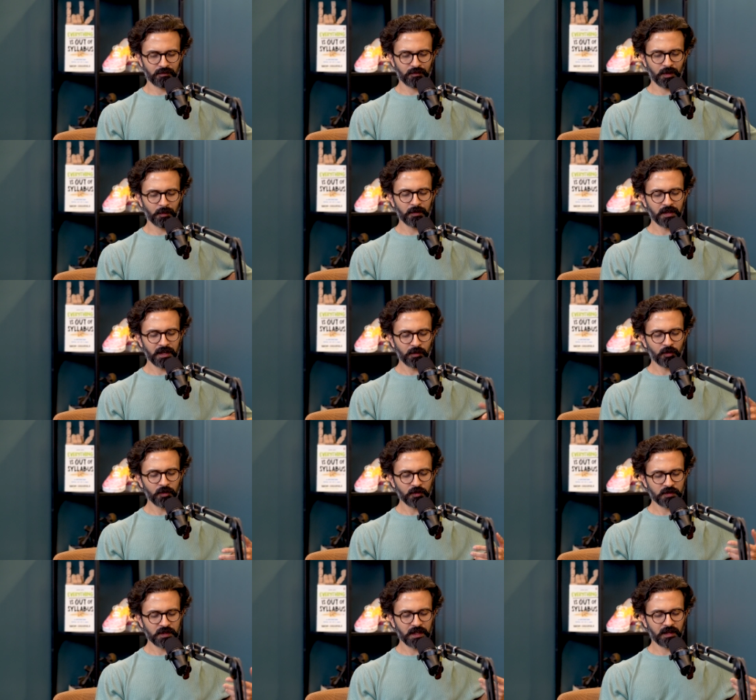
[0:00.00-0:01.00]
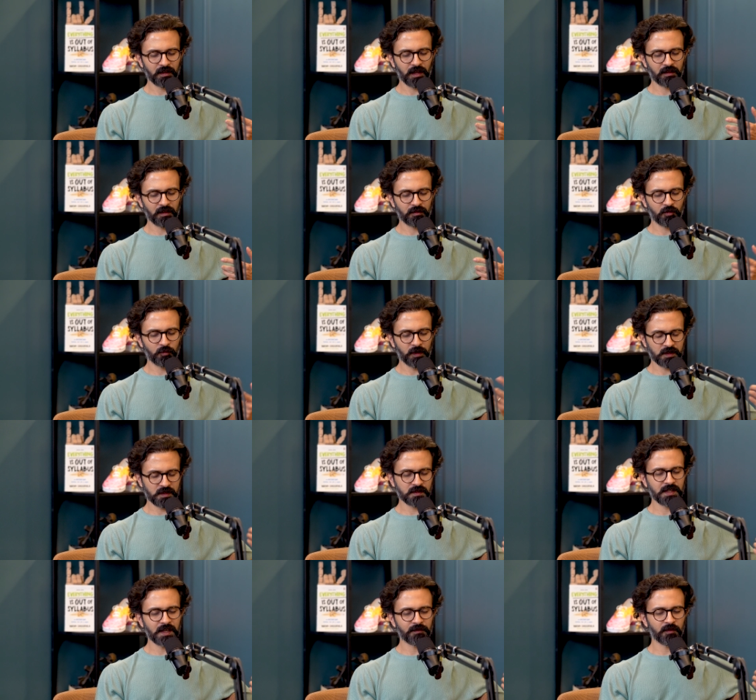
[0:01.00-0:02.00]
I'm hearing what you're saying, and, and, and you
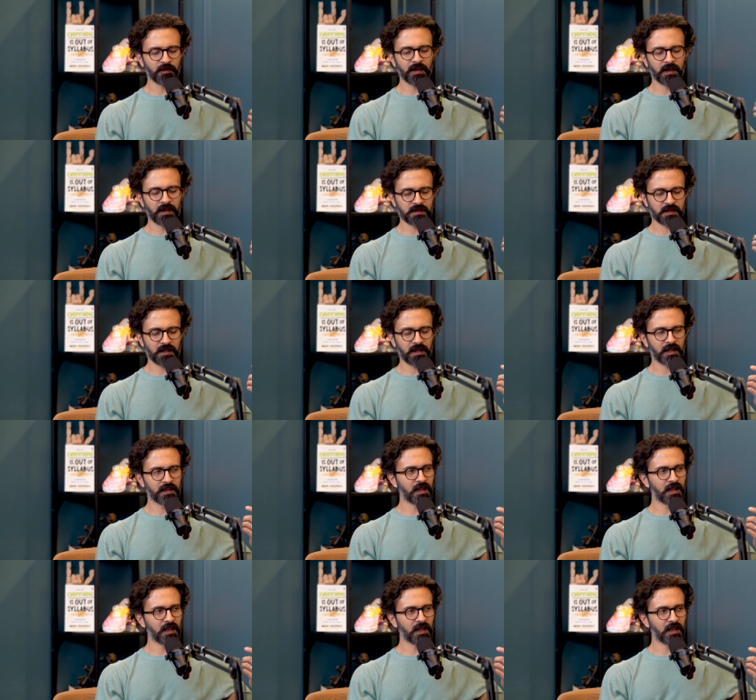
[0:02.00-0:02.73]
mentioned self awareness, right?